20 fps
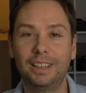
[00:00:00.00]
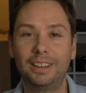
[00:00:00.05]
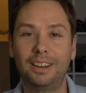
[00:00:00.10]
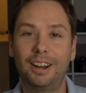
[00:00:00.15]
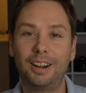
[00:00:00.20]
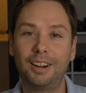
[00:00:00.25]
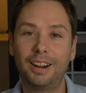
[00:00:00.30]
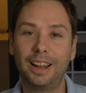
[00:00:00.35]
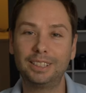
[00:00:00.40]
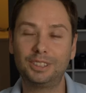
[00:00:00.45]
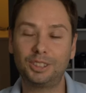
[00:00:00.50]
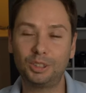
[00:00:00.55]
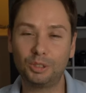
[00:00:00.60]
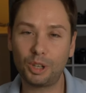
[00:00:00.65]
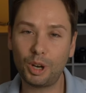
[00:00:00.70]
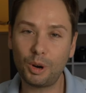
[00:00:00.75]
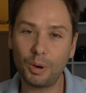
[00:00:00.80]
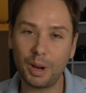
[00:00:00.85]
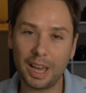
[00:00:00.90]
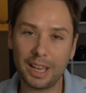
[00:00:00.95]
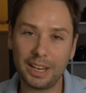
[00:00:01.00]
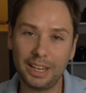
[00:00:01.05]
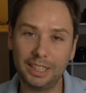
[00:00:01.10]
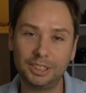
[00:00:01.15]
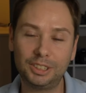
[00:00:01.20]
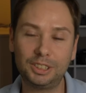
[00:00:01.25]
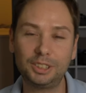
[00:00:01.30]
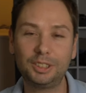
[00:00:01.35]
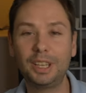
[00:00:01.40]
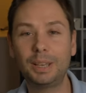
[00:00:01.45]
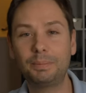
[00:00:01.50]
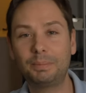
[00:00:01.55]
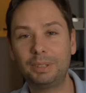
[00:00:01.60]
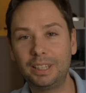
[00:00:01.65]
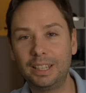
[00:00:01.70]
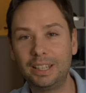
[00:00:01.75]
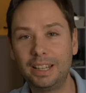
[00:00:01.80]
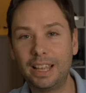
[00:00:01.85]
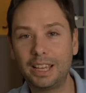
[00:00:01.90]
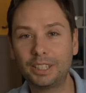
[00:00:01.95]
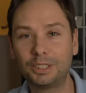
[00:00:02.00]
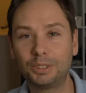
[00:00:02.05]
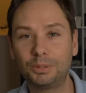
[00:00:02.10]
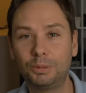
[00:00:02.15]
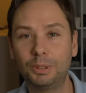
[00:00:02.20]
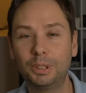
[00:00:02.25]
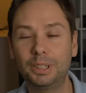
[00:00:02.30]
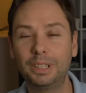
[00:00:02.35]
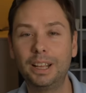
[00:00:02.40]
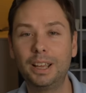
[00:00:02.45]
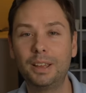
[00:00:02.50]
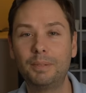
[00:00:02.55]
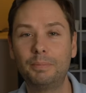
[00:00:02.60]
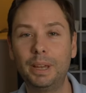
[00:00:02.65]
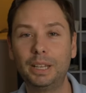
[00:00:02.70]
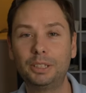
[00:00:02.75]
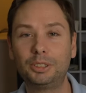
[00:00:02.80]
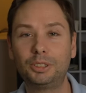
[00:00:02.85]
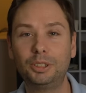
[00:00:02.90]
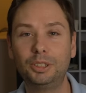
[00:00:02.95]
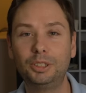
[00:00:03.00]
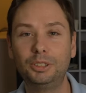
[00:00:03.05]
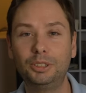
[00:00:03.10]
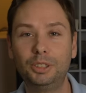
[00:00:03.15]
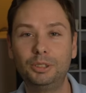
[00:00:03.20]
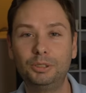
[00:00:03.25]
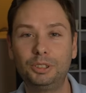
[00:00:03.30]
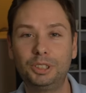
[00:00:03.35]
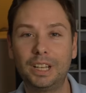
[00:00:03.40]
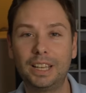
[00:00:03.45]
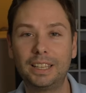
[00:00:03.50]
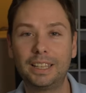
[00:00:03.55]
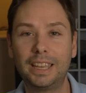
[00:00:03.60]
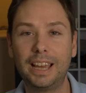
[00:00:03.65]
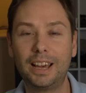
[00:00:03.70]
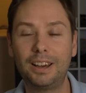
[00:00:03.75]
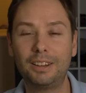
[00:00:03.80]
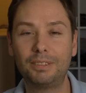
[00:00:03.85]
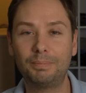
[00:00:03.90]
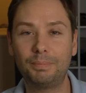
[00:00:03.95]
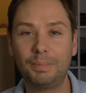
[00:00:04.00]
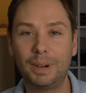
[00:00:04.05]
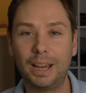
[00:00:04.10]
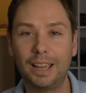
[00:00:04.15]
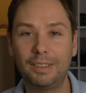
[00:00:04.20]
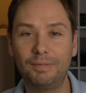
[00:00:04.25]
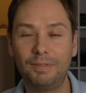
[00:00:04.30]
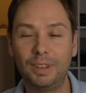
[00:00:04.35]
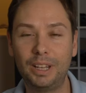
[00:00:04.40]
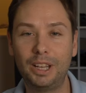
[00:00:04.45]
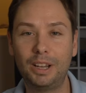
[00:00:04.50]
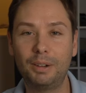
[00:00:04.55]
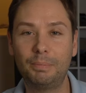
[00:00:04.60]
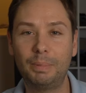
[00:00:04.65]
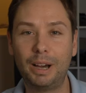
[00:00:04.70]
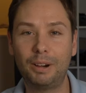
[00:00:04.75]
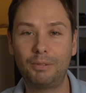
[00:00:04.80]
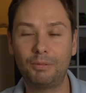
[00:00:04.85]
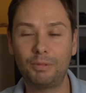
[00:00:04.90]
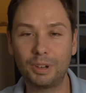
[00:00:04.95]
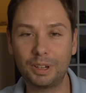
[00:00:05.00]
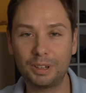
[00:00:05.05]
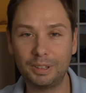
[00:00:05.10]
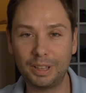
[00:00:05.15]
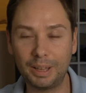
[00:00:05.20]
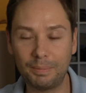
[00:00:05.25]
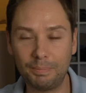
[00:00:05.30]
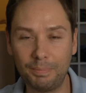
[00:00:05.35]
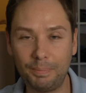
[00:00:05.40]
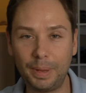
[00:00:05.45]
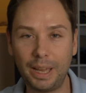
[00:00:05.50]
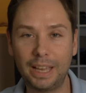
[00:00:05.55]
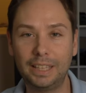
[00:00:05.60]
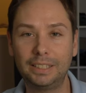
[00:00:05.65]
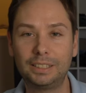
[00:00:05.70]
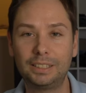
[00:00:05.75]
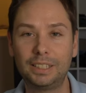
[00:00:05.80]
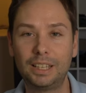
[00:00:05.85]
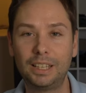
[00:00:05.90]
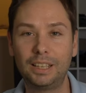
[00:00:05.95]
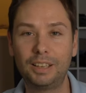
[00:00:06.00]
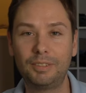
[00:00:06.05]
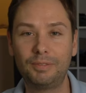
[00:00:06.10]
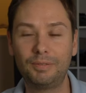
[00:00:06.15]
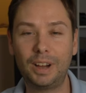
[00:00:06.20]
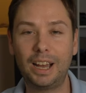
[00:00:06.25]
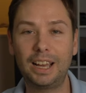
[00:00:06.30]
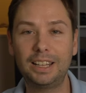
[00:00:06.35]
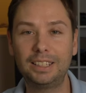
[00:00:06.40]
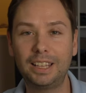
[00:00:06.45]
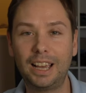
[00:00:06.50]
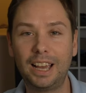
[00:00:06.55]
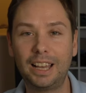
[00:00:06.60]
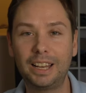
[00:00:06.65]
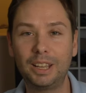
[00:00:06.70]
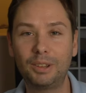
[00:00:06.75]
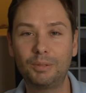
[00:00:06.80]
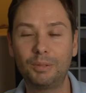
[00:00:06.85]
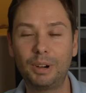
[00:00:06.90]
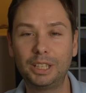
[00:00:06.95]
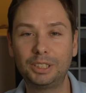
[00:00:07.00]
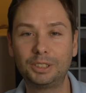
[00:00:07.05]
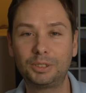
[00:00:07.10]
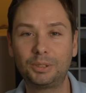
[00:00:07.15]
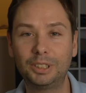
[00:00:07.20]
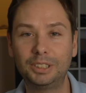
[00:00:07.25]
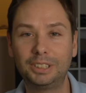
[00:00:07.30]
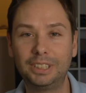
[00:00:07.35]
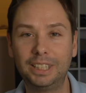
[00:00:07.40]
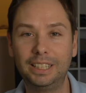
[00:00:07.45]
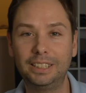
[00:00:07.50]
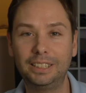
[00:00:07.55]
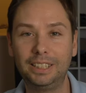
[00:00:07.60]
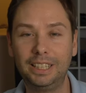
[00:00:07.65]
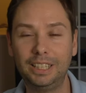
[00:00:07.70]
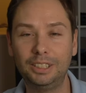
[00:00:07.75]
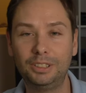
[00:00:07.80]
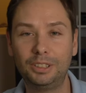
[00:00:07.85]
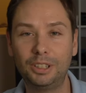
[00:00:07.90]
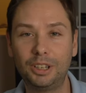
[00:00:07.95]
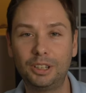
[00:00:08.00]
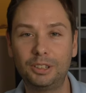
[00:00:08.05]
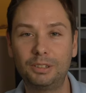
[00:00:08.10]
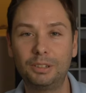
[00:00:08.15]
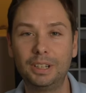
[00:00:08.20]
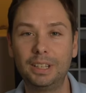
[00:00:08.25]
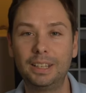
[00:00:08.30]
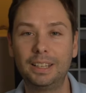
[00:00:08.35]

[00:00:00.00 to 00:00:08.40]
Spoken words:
All right, so go ahead and skip to the next one. Make sure you do check out my video about one of the best fine dining restaurants in Quito.